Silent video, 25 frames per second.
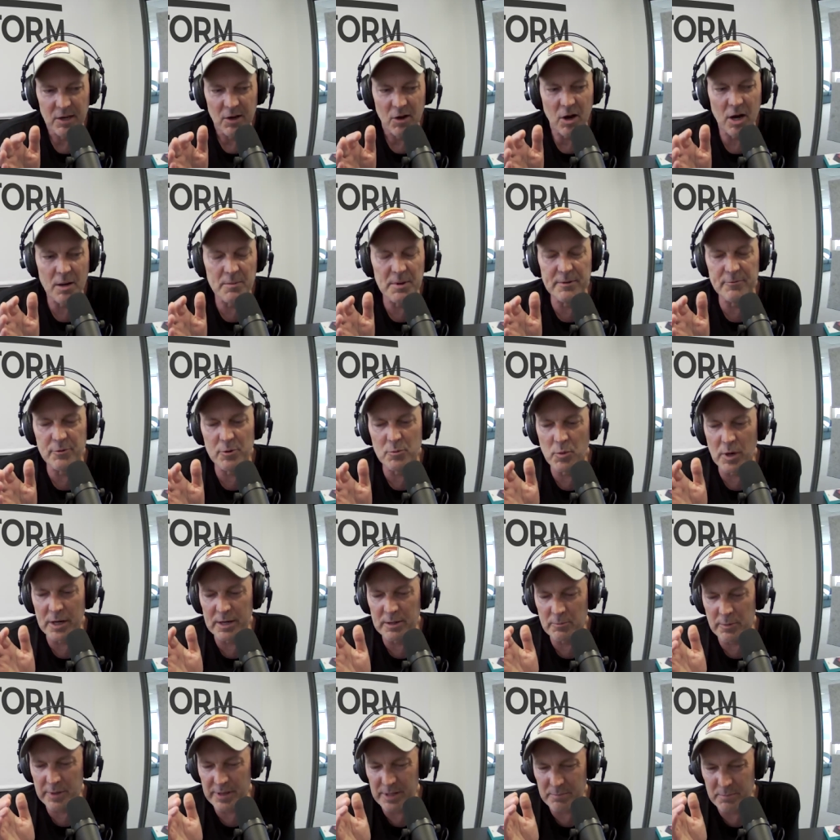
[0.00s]
I'm even
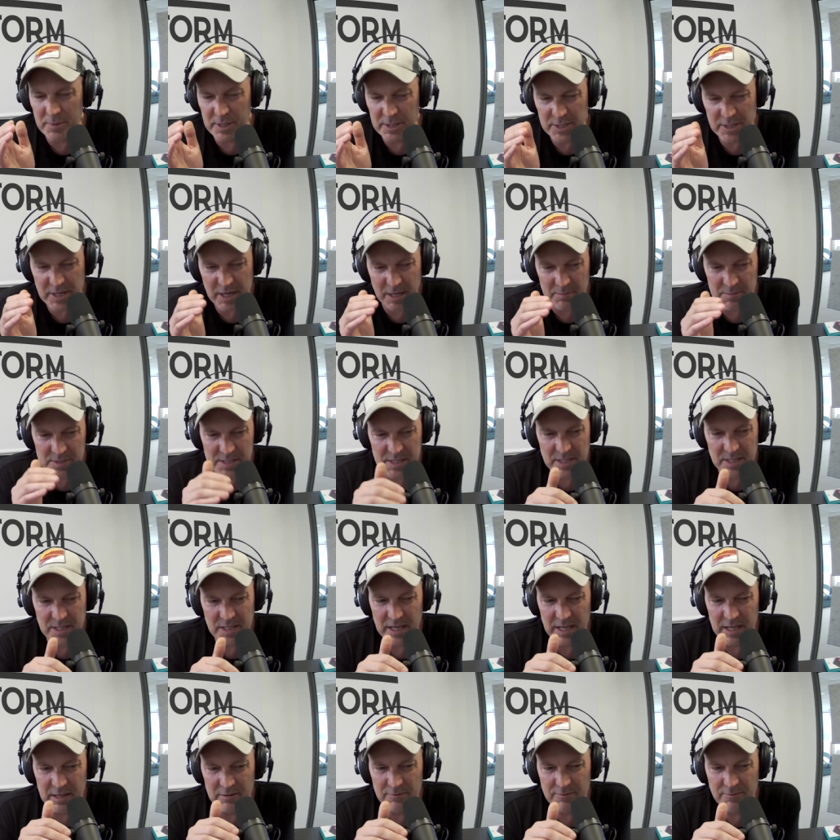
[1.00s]
wondering whether Mitch comes in
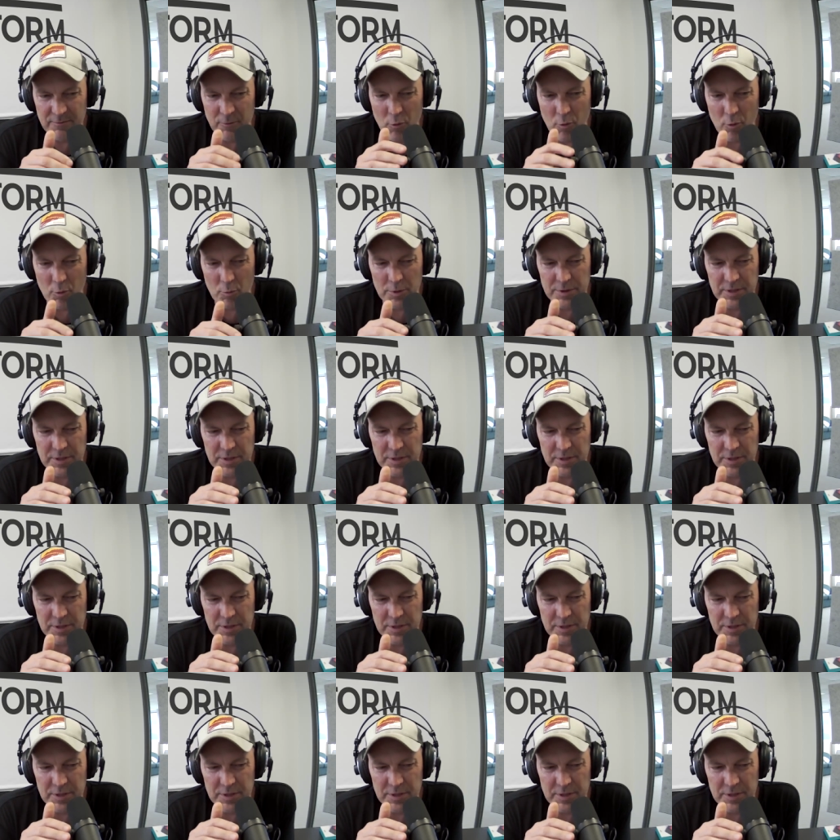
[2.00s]
at four.